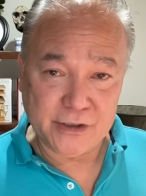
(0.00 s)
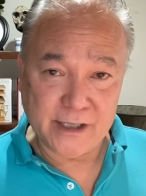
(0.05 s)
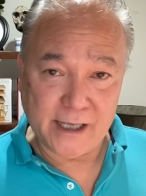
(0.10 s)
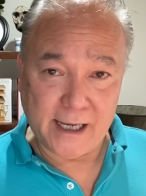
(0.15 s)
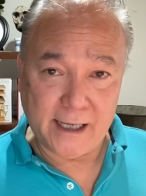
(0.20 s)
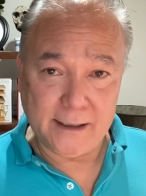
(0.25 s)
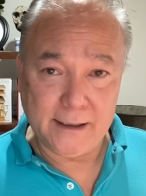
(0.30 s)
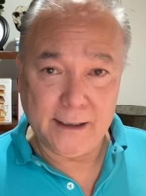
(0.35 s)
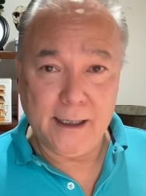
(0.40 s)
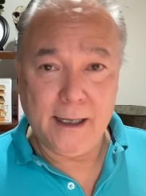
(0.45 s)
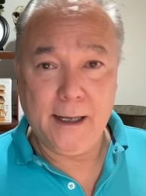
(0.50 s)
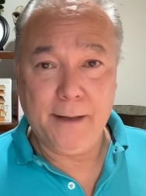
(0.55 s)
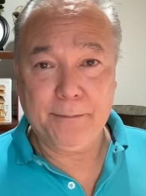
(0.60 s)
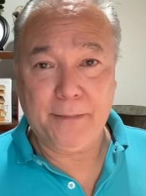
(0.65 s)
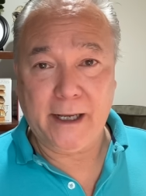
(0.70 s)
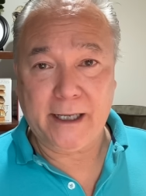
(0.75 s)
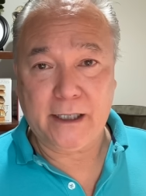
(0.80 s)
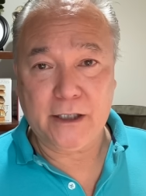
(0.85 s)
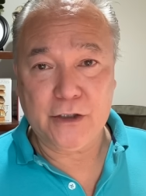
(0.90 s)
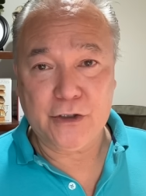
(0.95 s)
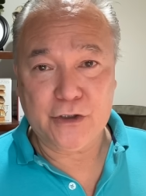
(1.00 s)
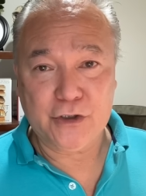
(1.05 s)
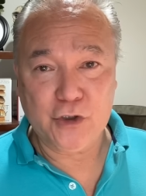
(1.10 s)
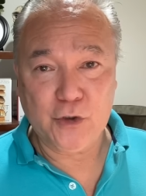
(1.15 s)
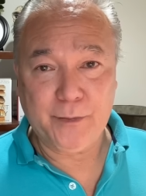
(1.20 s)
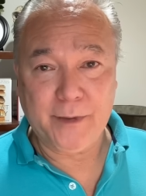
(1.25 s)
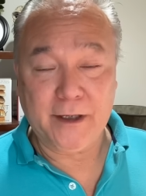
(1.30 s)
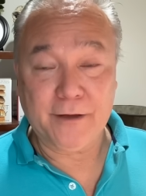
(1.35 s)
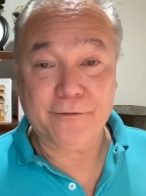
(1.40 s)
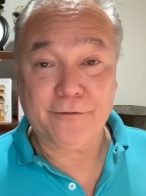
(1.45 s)
that by
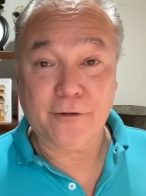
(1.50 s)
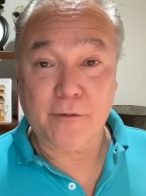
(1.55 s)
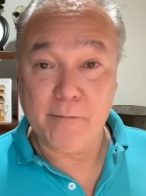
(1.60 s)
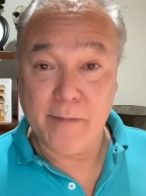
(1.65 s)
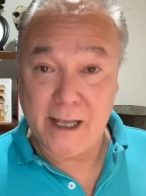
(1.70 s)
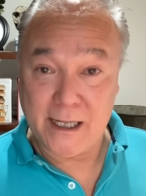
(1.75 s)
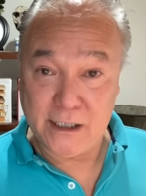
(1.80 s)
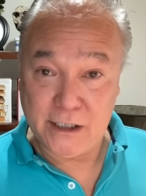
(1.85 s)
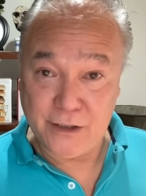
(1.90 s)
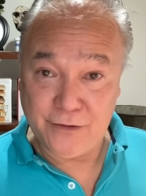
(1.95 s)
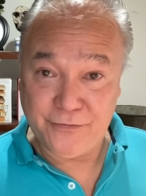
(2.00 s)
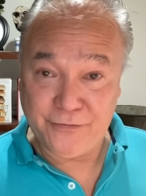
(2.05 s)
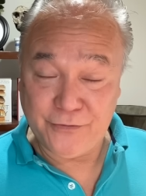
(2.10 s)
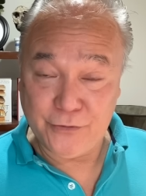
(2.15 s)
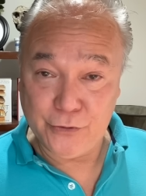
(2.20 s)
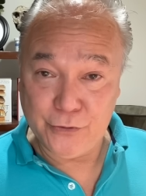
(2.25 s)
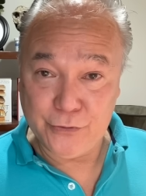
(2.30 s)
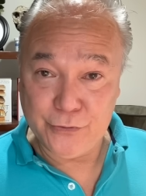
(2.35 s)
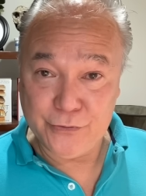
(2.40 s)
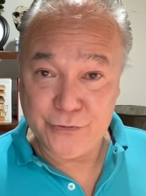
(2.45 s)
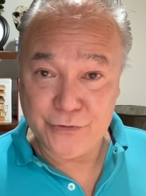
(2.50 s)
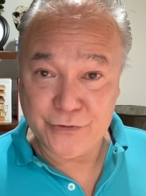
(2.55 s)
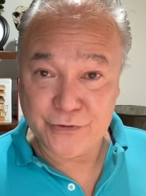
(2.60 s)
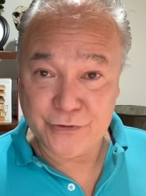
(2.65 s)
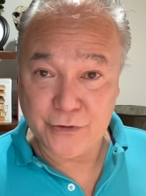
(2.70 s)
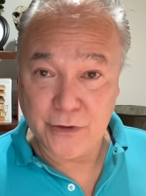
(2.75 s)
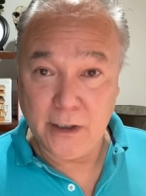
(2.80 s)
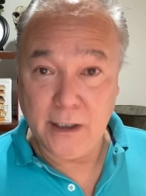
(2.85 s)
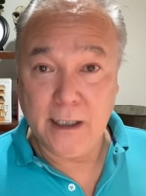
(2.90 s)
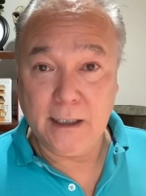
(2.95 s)
consuming fermented foods
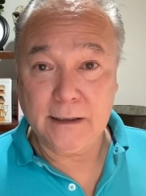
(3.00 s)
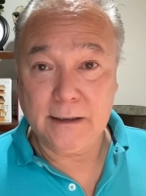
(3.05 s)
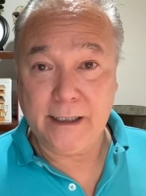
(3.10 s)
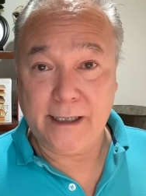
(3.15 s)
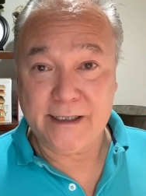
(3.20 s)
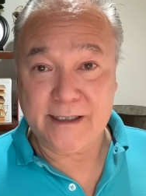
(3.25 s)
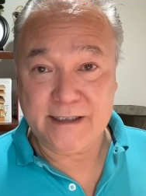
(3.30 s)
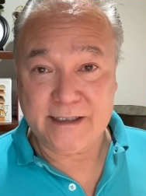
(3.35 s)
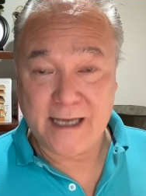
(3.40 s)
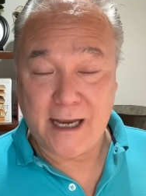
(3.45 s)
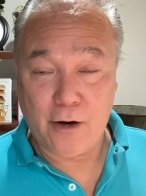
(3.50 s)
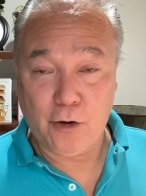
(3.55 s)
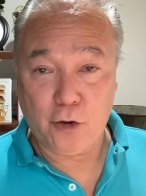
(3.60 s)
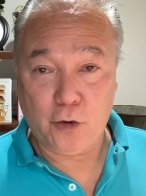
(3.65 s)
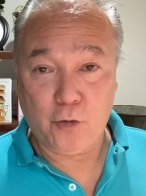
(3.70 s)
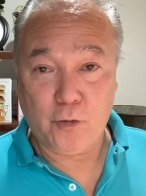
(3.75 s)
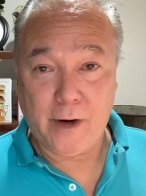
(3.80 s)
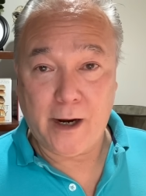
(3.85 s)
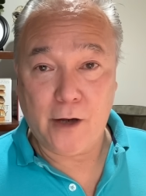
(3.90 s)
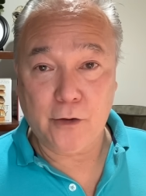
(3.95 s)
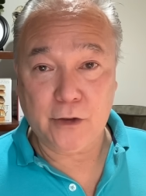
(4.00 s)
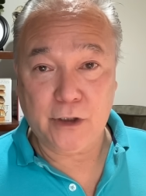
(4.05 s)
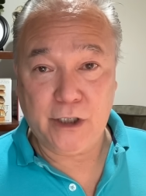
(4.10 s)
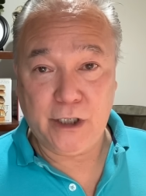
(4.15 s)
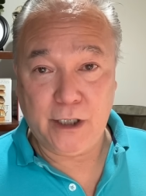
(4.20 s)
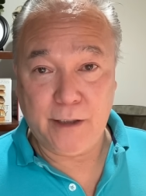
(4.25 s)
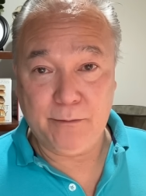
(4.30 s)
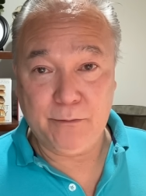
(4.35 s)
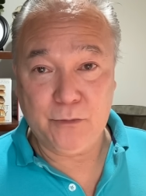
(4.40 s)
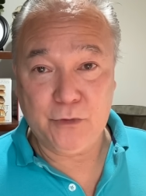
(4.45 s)
like sauerkraut,
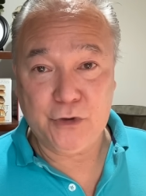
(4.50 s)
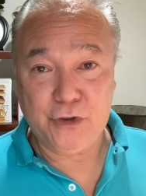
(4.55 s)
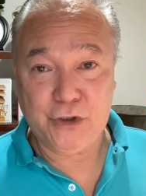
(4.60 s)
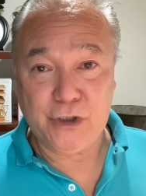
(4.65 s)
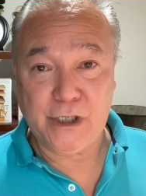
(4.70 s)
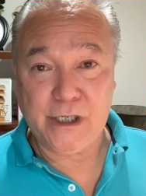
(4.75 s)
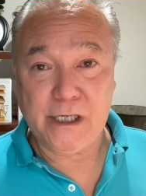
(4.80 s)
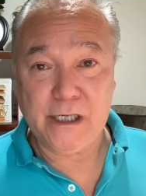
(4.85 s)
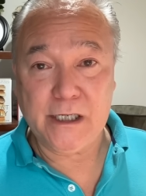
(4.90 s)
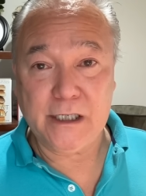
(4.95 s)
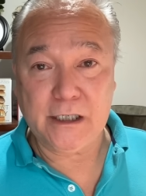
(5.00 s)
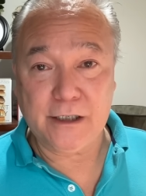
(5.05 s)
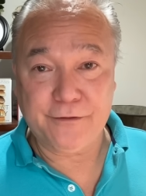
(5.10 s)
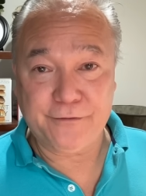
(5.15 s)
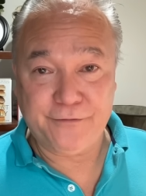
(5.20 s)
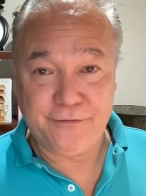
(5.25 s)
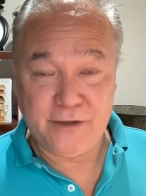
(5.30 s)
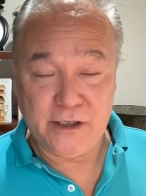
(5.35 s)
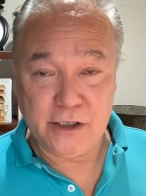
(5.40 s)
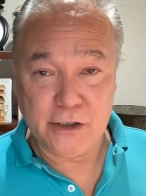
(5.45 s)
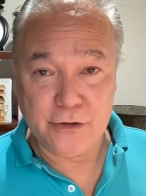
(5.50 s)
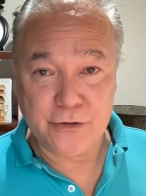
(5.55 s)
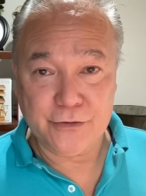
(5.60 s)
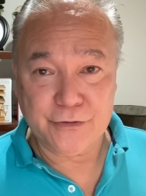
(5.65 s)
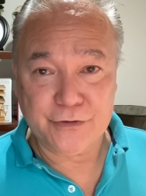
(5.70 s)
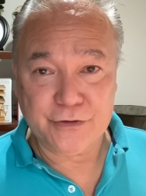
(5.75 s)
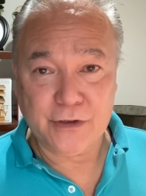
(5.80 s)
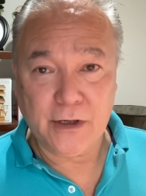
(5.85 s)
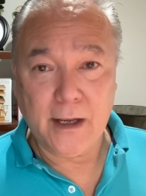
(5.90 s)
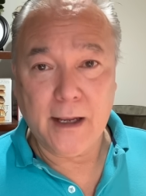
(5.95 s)
kimchi,
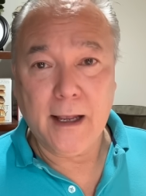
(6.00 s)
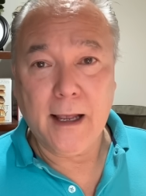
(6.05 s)
kefirs,